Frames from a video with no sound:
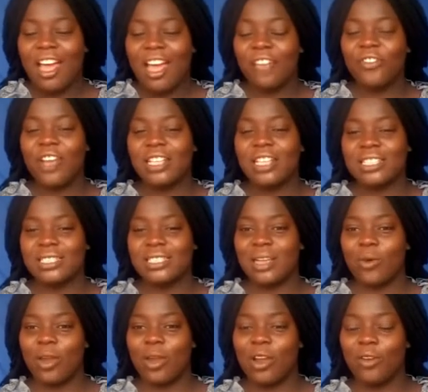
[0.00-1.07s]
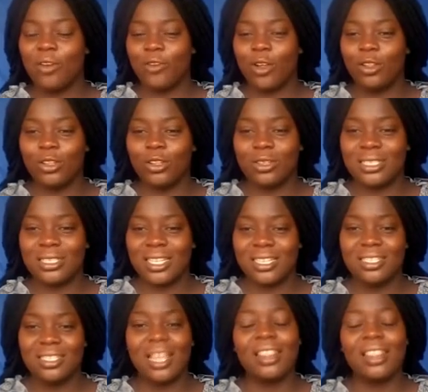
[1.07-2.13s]
As far as he's aware of all those
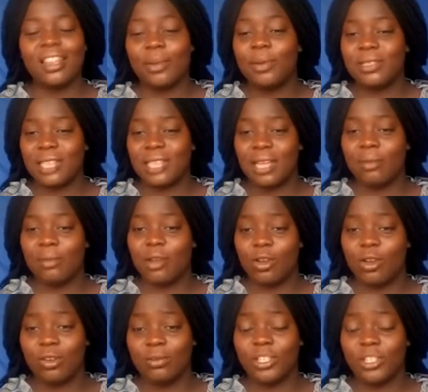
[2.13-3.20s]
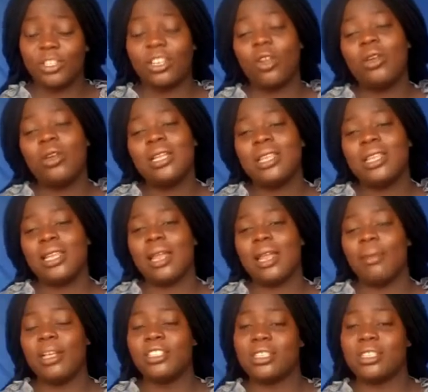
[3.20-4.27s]
things, and then the person can be called mature. The only thing that
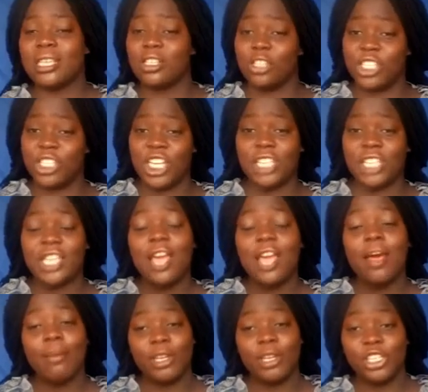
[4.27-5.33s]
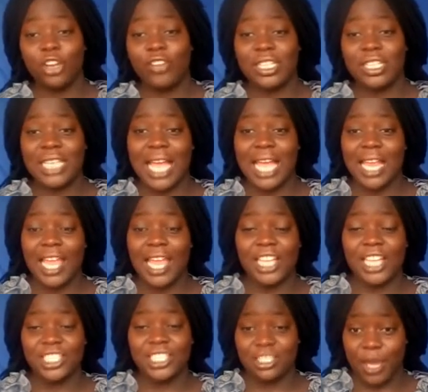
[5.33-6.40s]
makes us associate maturity and
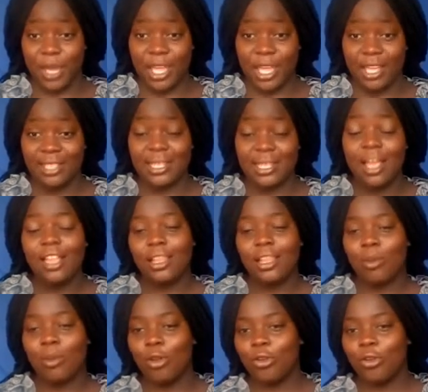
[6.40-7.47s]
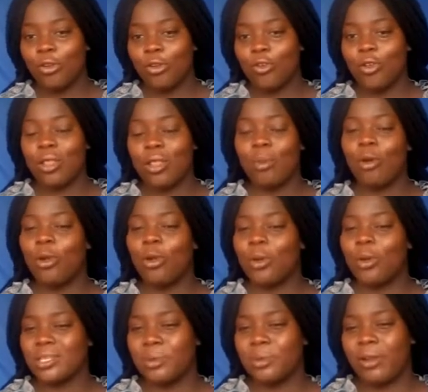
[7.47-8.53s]
age is because the more you grow, the more you
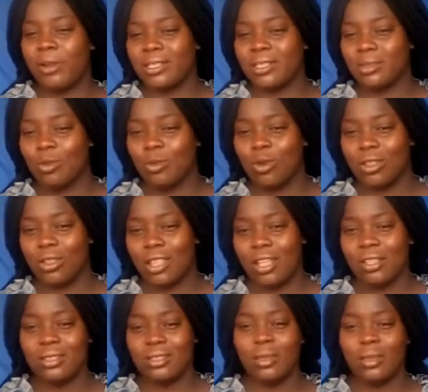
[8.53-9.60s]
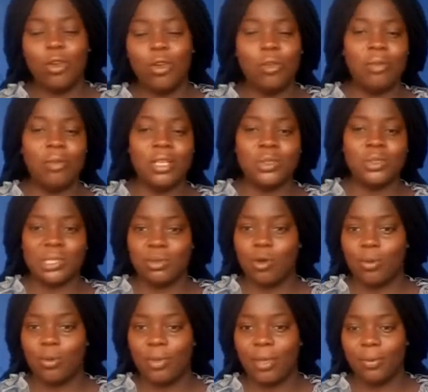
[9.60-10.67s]
experience more things, the more you mix with
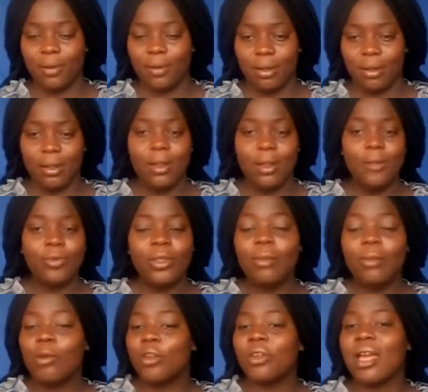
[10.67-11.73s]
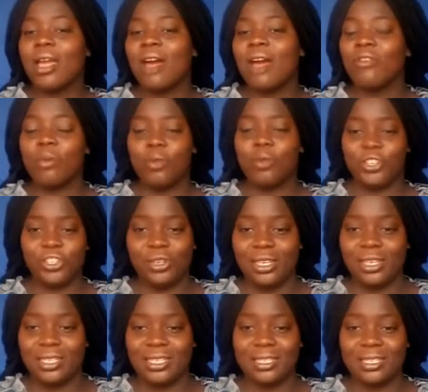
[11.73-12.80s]
more people the more you have
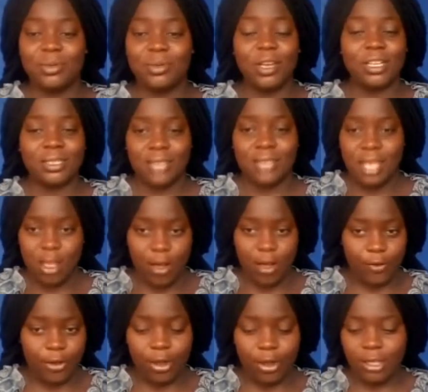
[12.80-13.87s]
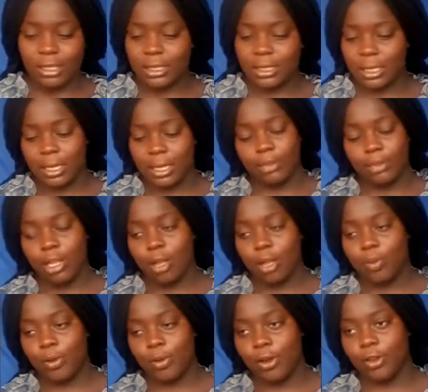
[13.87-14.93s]
opportunities because of course um, long
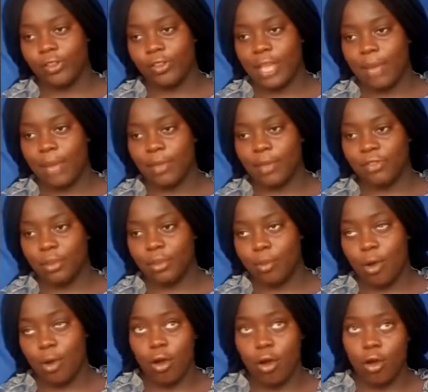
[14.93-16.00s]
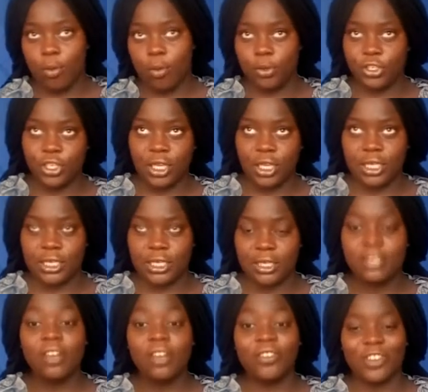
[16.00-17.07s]
period of time gives you more
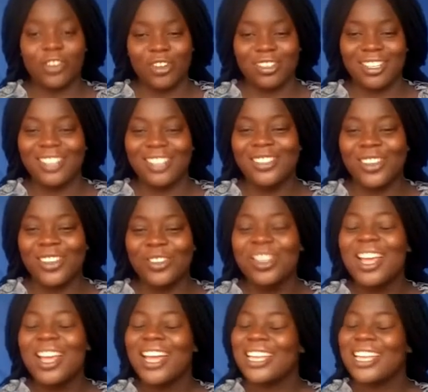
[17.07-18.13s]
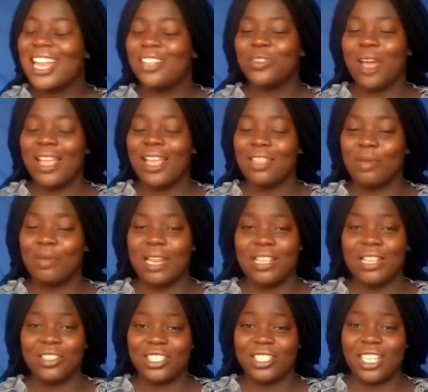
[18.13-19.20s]
opportunities of course so that is why it's been
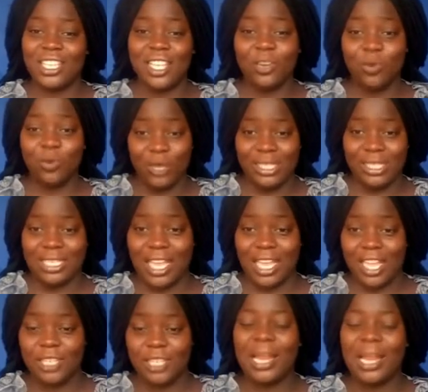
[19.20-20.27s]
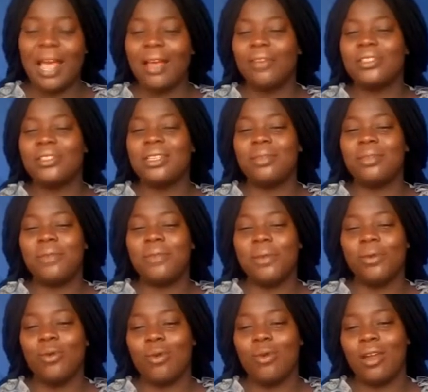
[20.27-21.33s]
associated with age but i have seen people
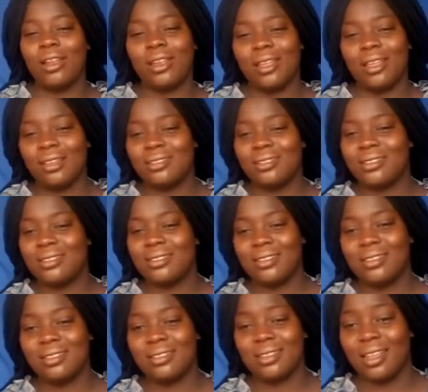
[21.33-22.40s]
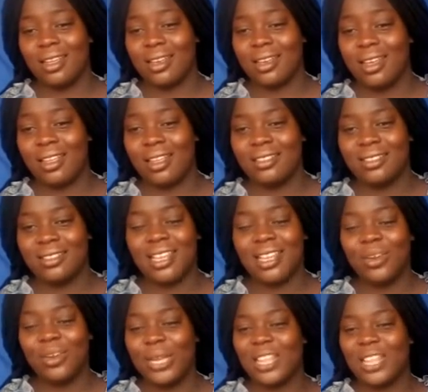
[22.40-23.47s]
who are in their 60s in their 90s and
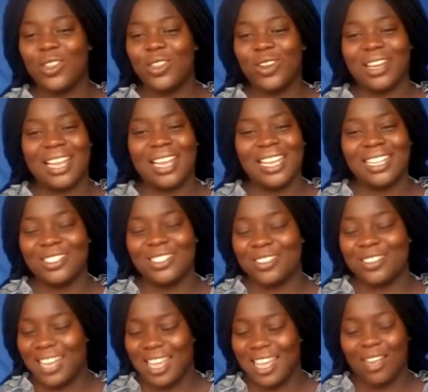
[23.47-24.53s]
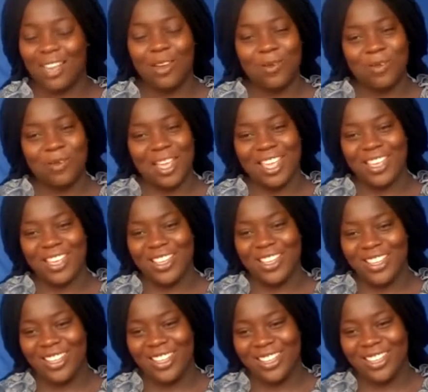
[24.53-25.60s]
when they talk like this you're like oh my
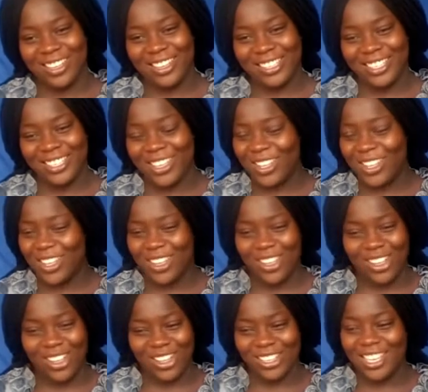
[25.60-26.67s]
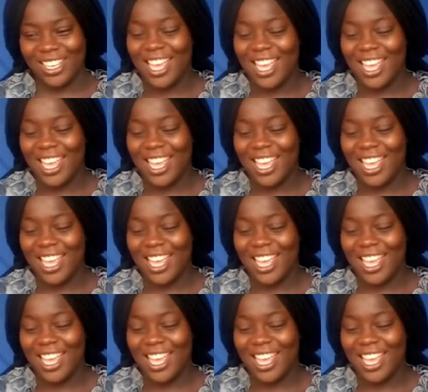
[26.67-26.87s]
god oh god